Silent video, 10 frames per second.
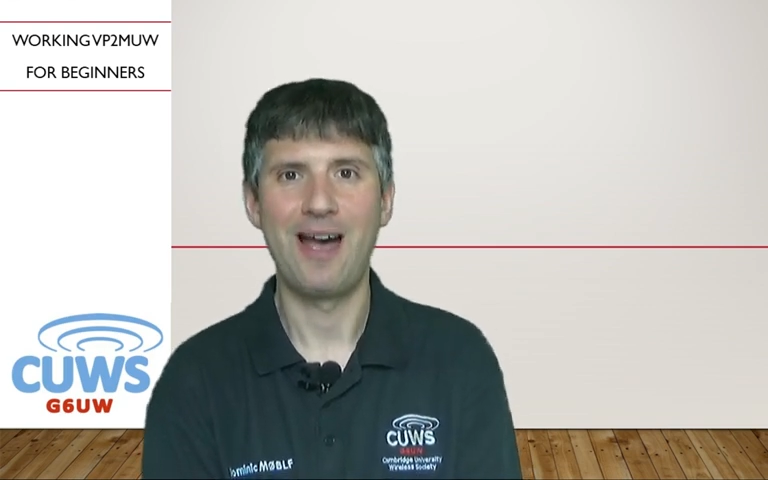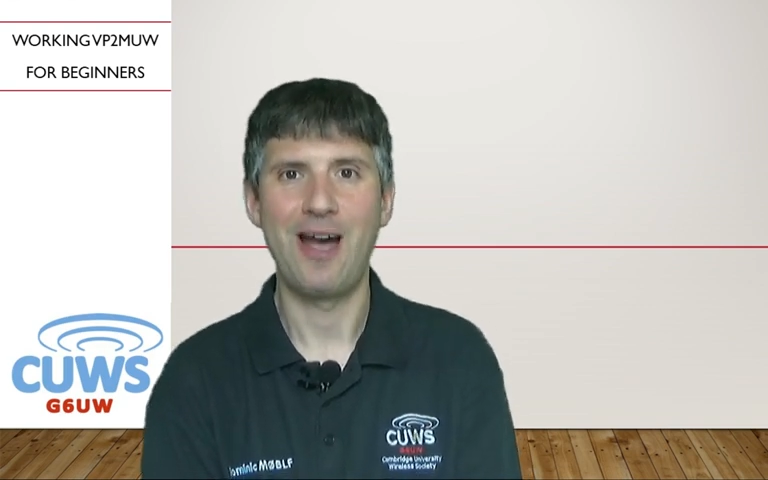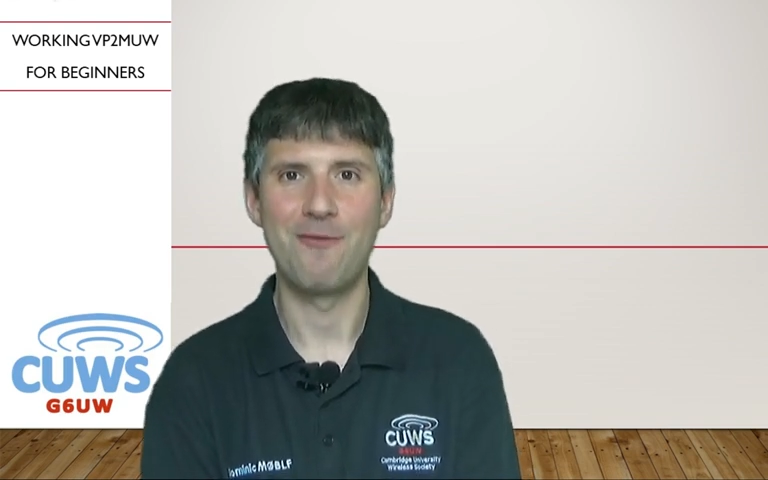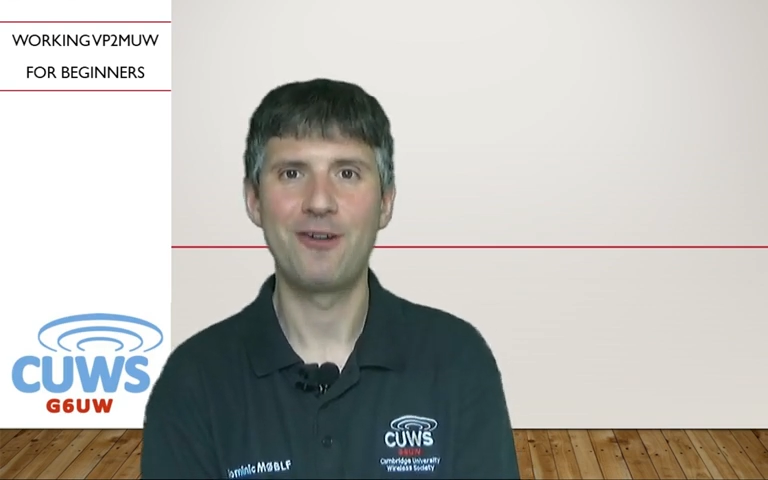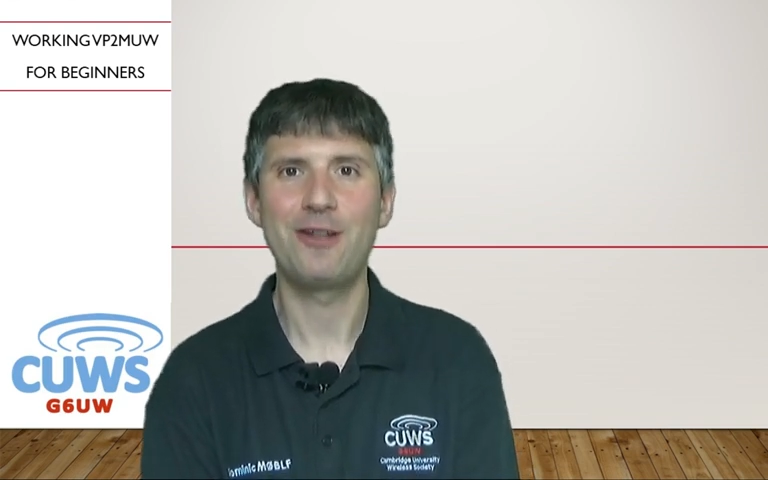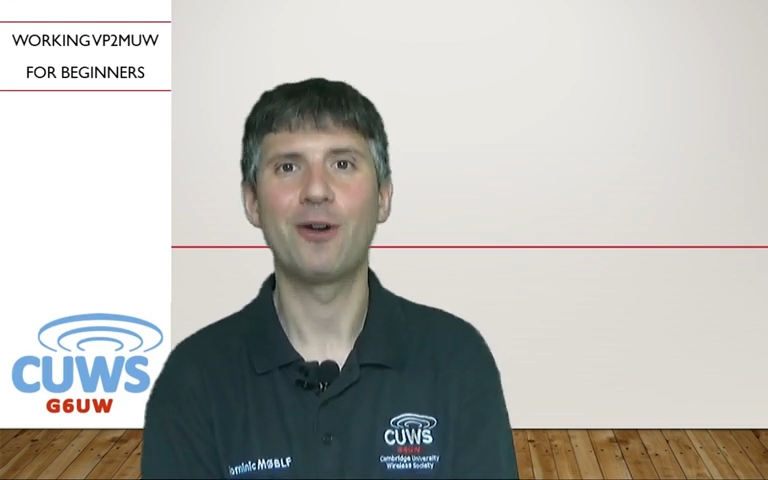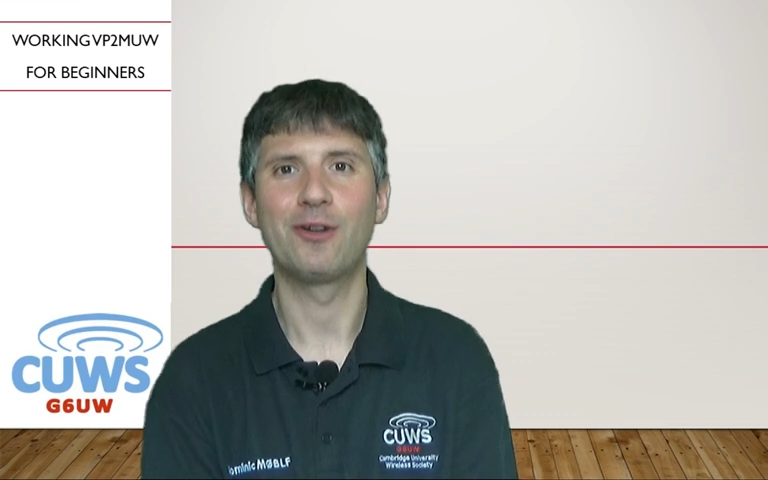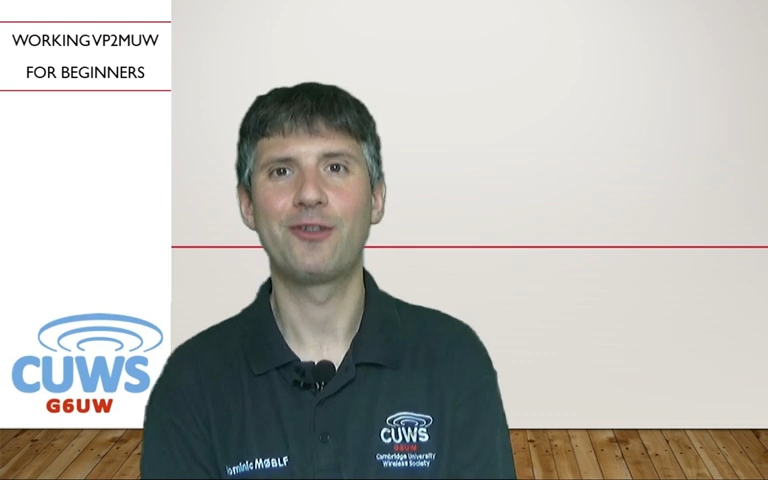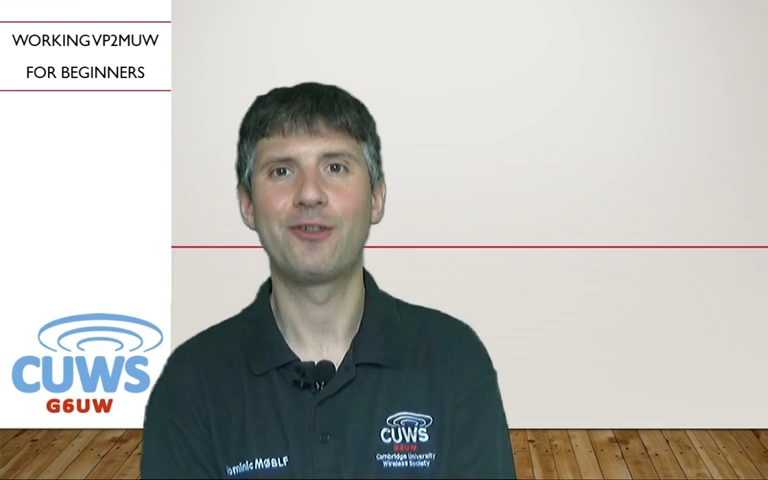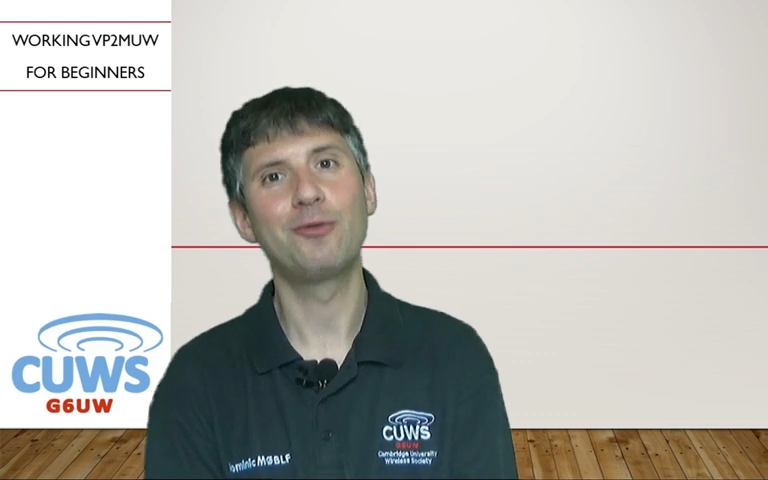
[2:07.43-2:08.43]
Hopefully one
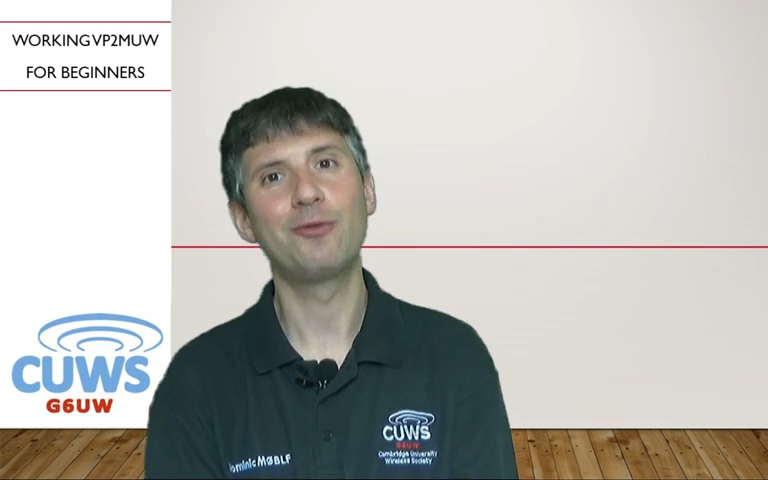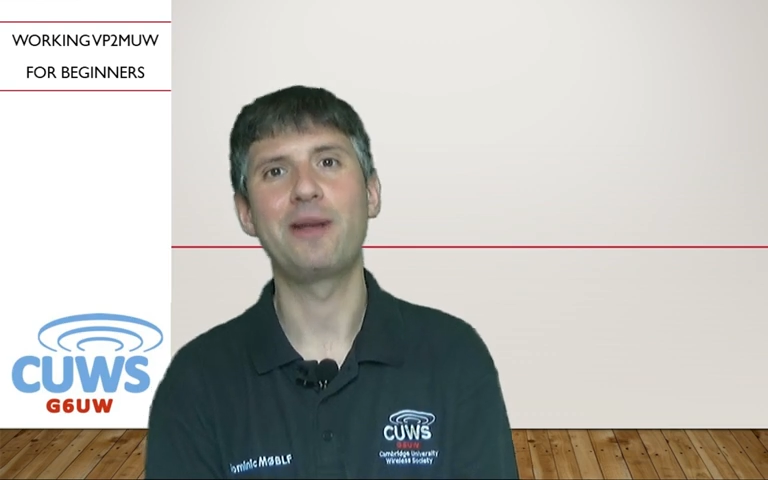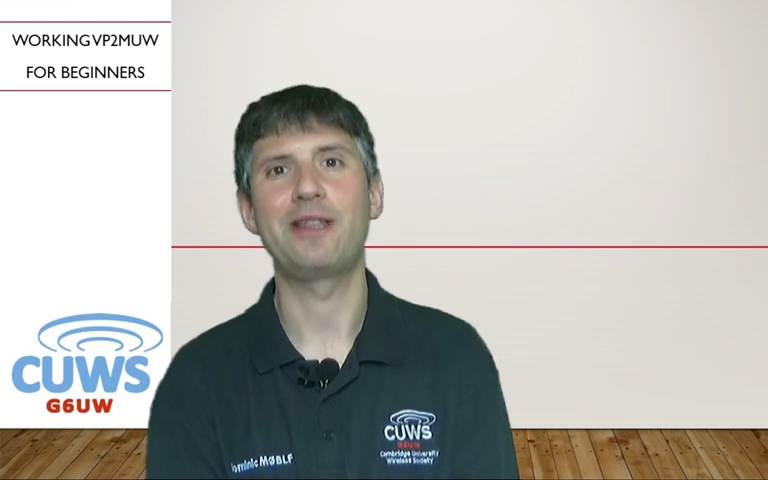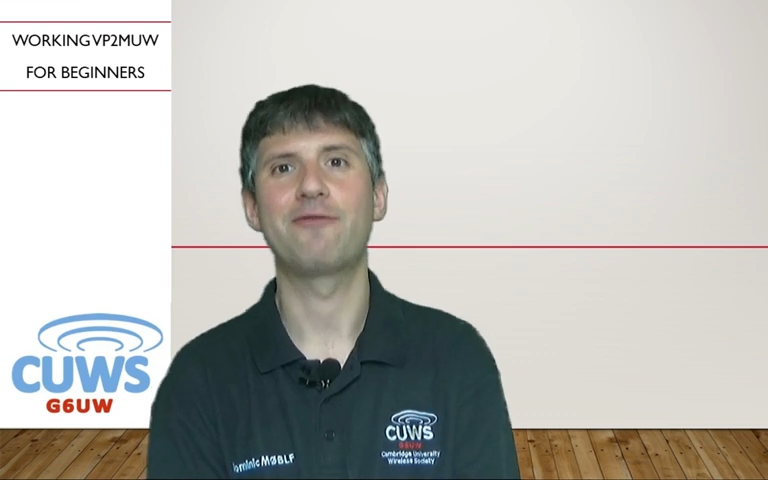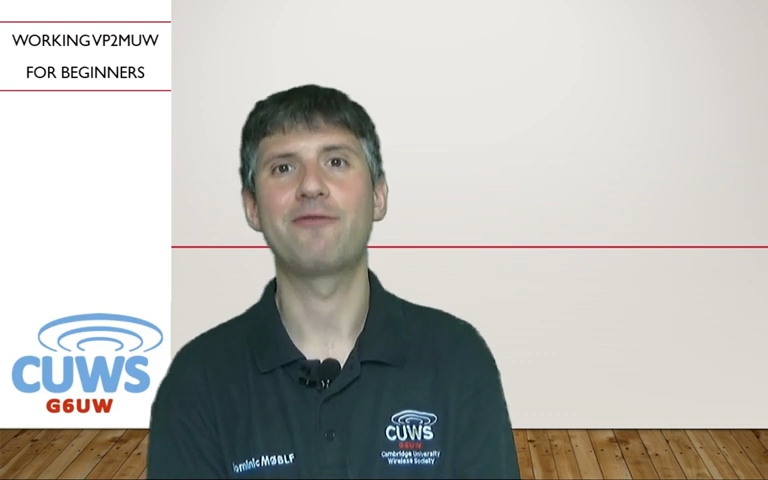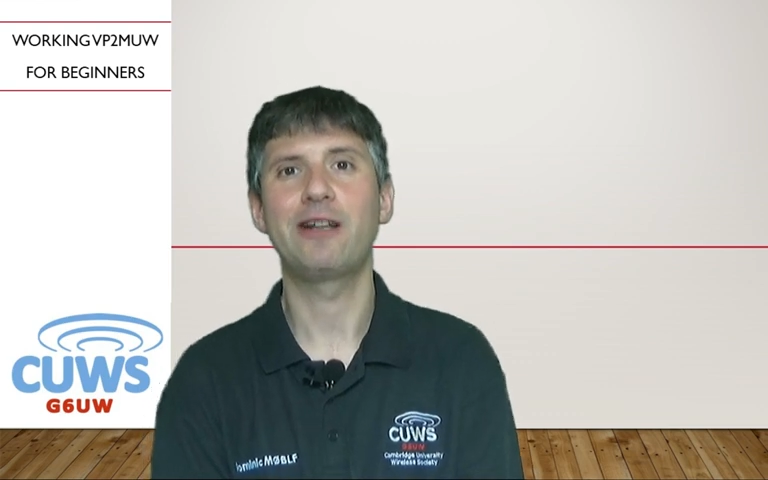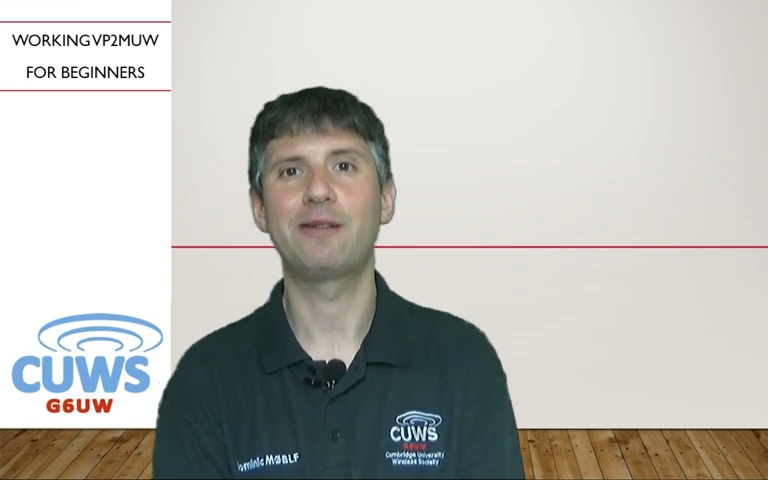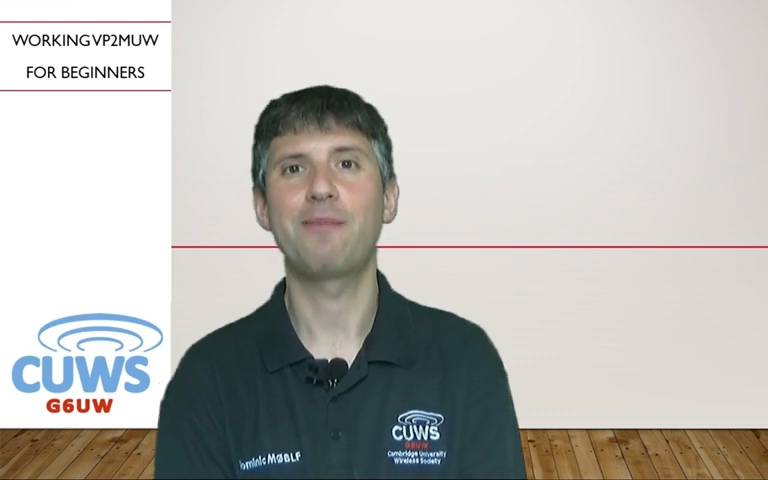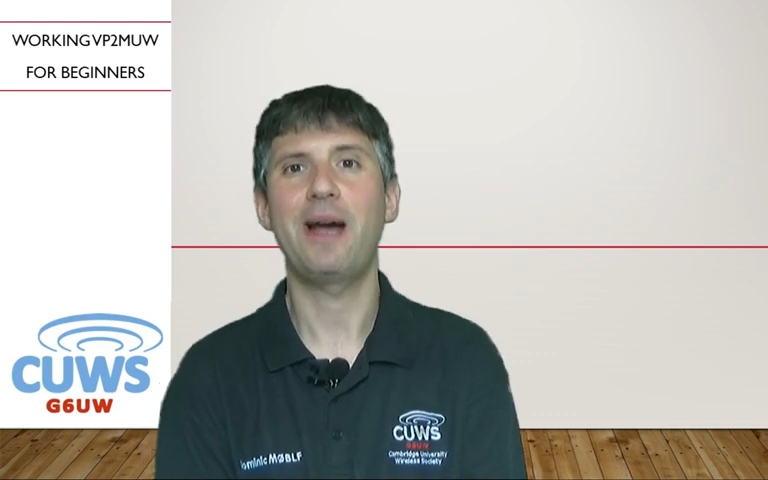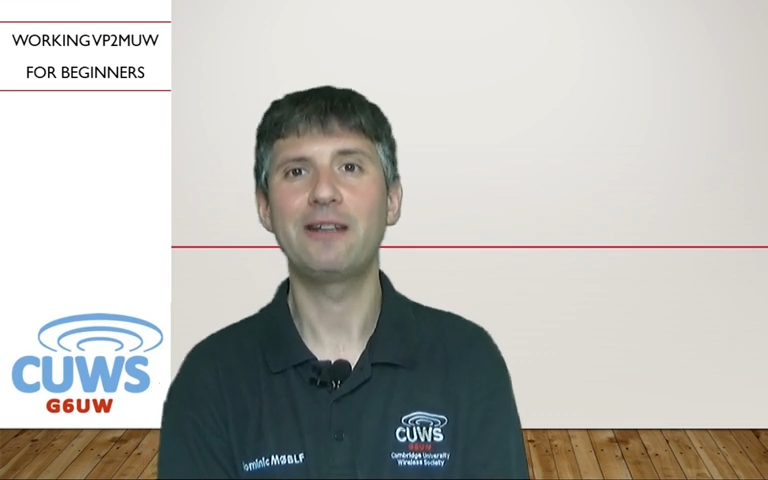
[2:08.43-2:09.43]
of those will be the right
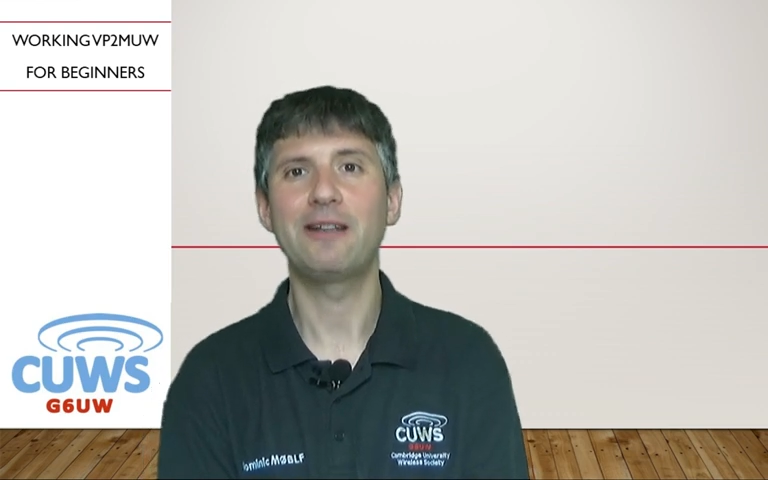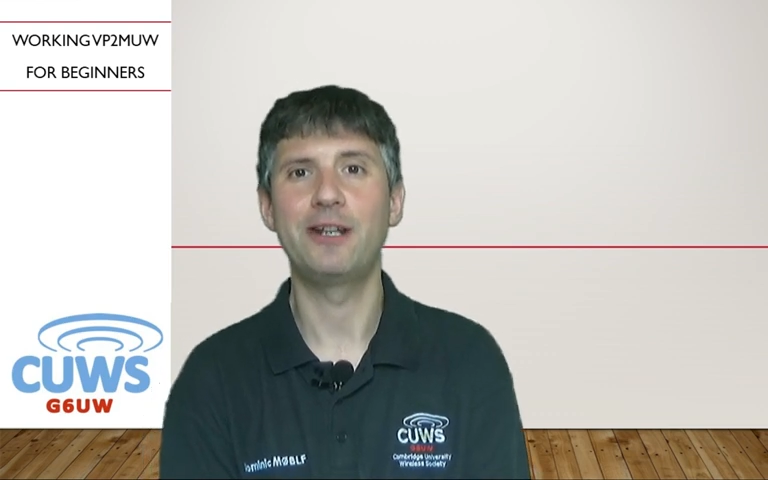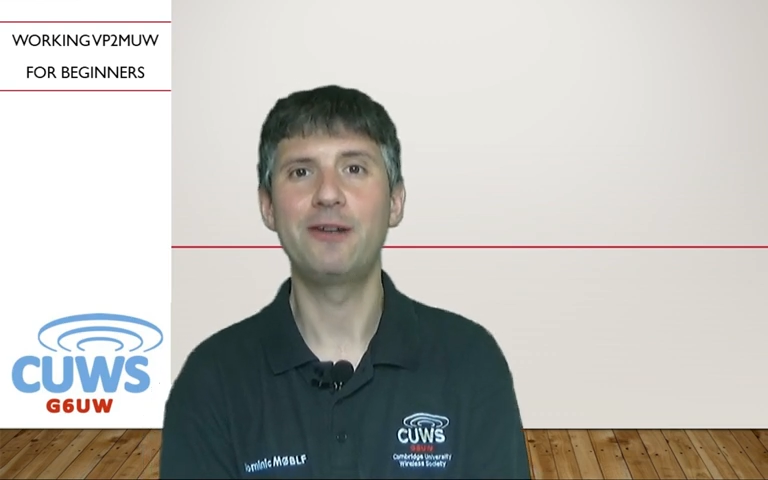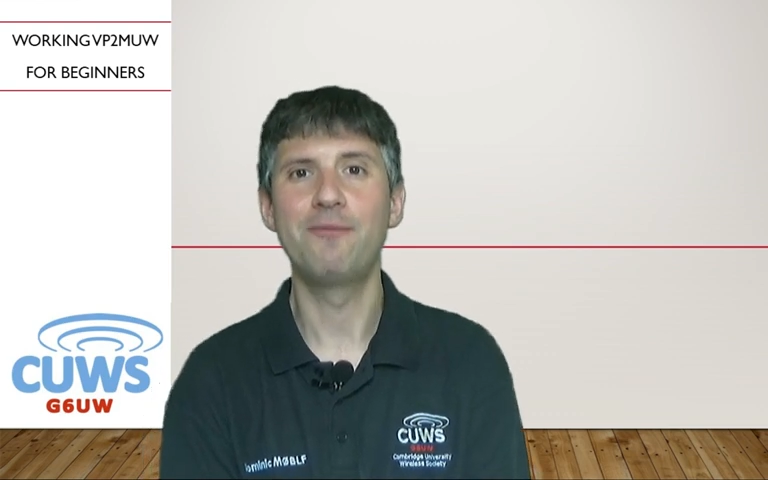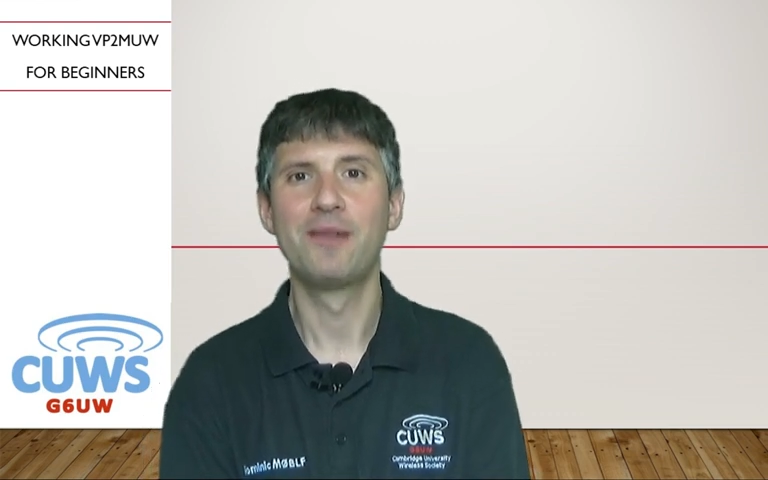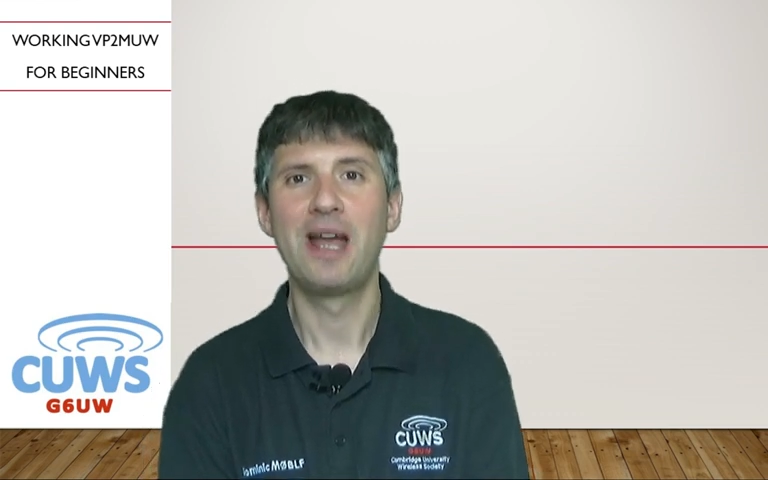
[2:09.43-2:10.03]
band for you,